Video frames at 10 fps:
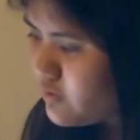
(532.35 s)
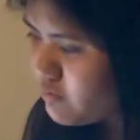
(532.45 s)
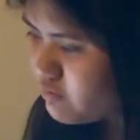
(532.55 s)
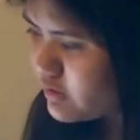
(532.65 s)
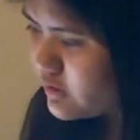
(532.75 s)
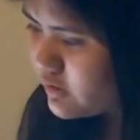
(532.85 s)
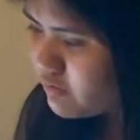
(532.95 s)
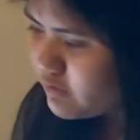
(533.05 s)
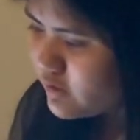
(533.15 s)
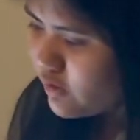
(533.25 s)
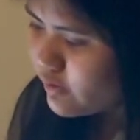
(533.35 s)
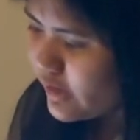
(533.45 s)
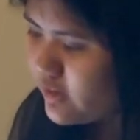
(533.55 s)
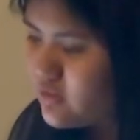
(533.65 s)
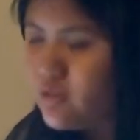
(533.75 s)

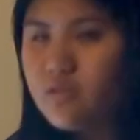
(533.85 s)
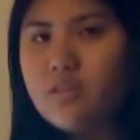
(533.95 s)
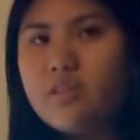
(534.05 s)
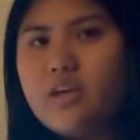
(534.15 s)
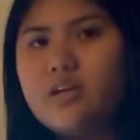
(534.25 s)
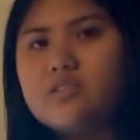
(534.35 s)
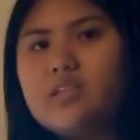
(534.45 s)
relocate certain things,